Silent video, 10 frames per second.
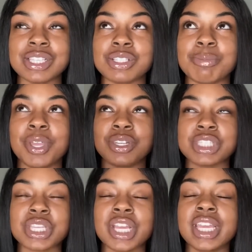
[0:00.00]
Those will be on the
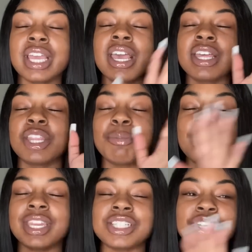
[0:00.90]
screen, they'll be
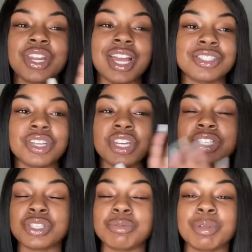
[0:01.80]
in the intro, the outro, the
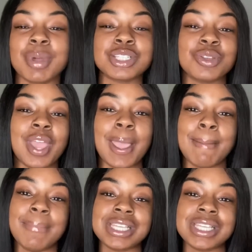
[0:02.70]
description box. You can't miss